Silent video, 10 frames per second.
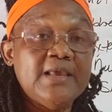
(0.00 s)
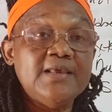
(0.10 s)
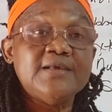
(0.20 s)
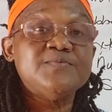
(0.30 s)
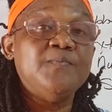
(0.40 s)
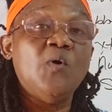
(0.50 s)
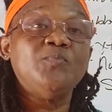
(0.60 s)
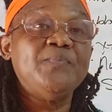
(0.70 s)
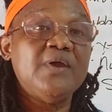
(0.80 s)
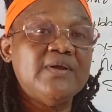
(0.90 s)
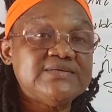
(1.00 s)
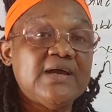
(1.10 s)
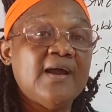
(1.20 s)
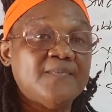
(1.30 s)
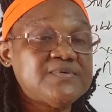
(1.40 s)
Yes, both parents
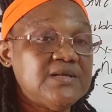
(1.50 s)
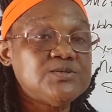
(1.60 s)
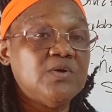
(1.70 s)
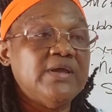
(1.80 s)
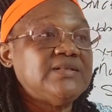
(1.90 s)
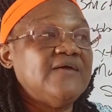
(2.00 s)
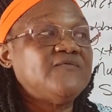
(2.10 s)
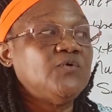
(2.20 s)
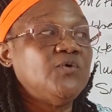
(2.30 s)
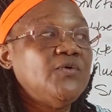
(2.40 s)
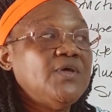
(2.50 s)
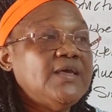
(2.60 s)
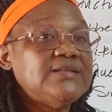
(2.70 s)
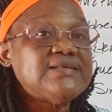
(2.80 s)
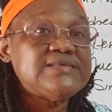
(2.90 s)
are absent, so it left to
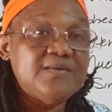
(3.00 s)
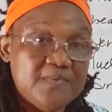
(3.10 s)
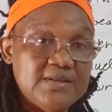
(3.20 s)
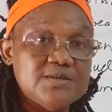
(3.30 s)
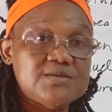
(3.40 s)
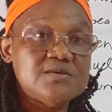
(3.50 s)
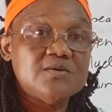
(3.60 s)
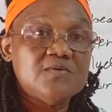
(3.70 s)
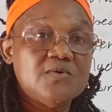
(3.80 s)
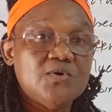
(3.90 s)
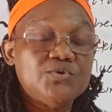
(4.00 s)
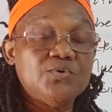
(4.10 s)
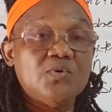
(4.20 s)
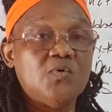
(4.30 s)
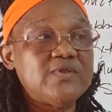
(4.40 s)
the siblings
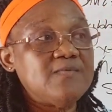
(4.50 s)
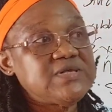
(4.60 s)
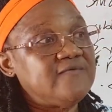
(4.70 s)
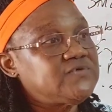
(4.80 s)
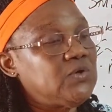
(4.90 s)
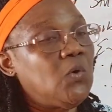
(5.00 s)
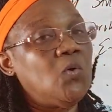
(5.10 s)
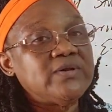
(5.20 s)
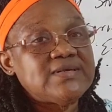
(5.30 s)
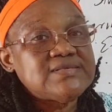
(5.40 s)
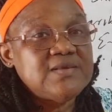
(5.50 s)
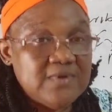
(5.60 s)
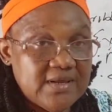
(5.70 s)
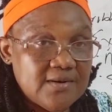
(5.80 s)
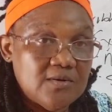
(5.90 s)
to grow themselves. So the older
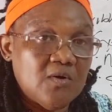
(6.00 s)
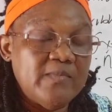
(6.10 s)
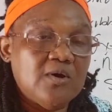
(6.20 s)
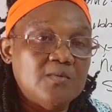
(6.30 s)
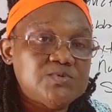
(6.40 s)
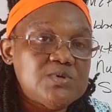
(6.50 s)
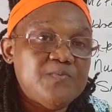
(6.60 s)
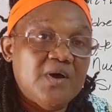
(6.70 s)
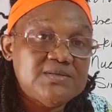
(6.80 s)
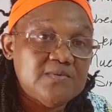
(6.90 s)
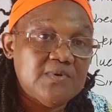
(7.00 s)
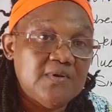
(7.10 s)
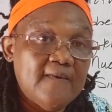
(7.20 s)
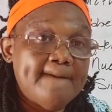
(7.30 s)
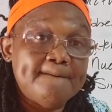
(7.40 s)
sibling now becomes
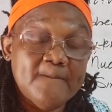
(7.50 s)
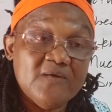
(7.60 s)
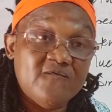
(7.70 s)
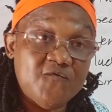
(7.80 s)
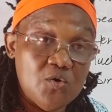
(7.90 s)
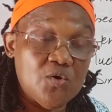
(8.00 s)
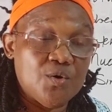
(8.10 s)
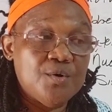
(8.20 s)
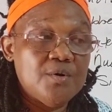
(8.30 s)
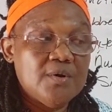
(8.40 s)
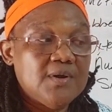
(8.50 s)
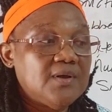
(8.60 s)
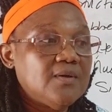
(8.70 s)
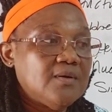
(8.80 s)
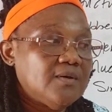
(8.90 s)
responsible for
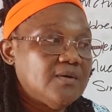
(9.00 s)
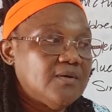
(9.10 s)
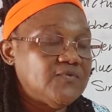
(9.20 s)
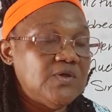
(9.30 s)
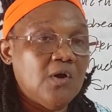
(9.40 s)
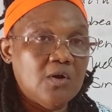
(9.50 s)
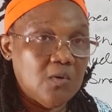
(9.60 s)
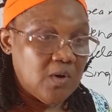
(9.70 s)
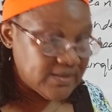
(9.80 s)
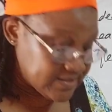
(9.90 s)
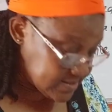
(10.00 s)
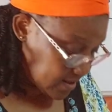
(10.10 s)
the younger ones.